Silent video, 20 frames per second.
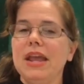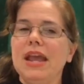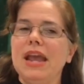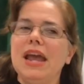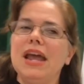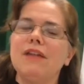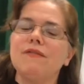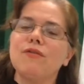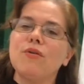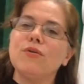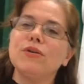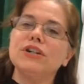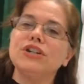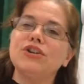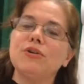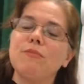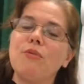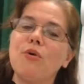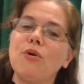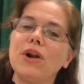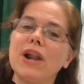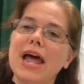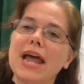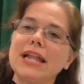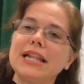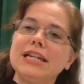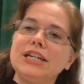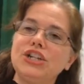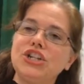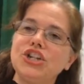And of course, they're more
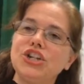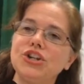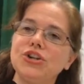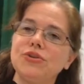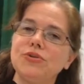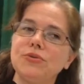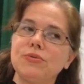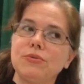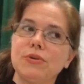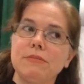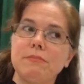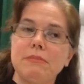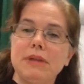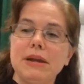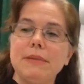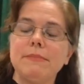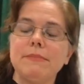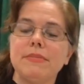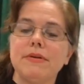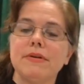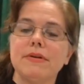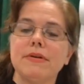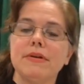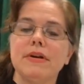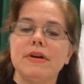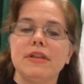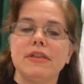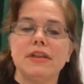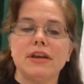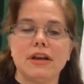likely to remember
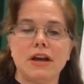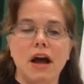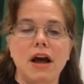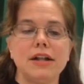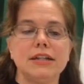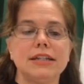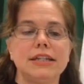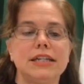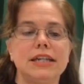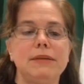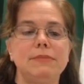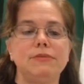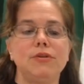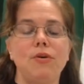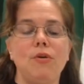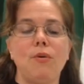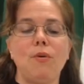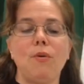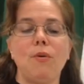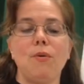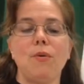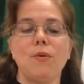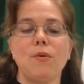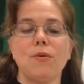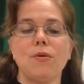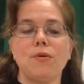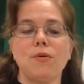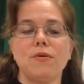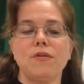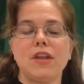the concept
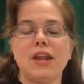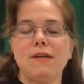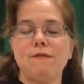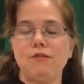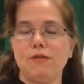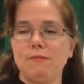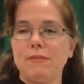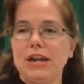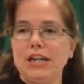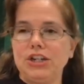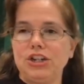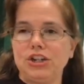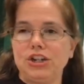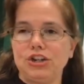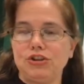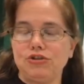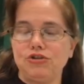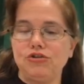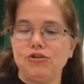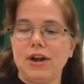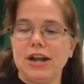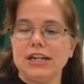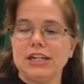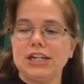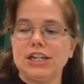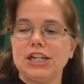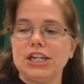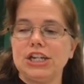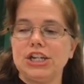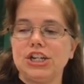or the information you're trying to
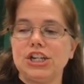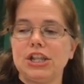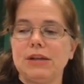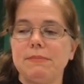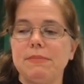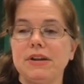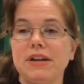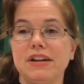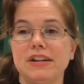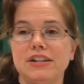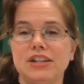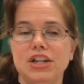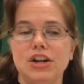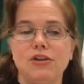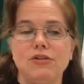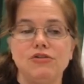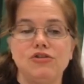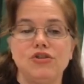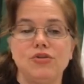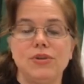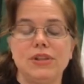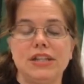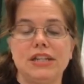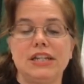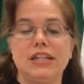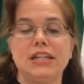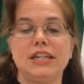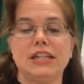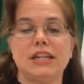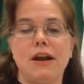teach them because they're doing this
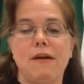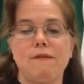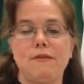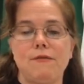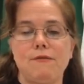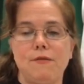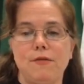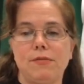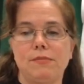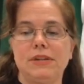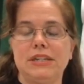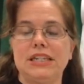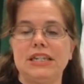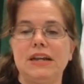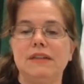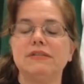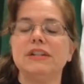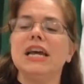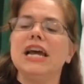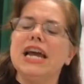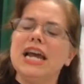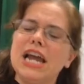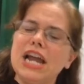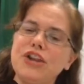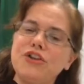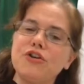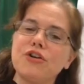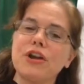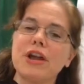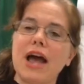discovery for themselves
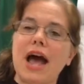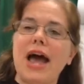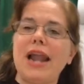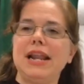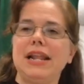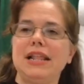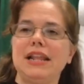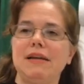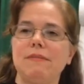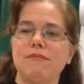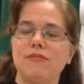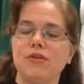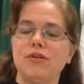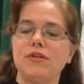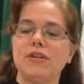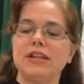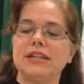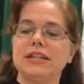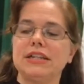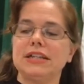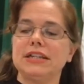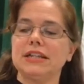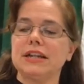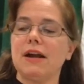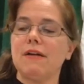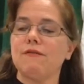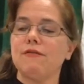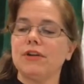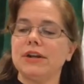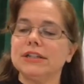and you're guiding them through this
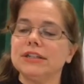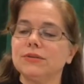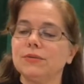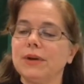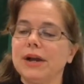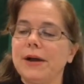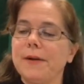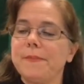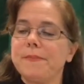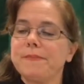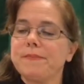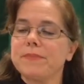discovery as well.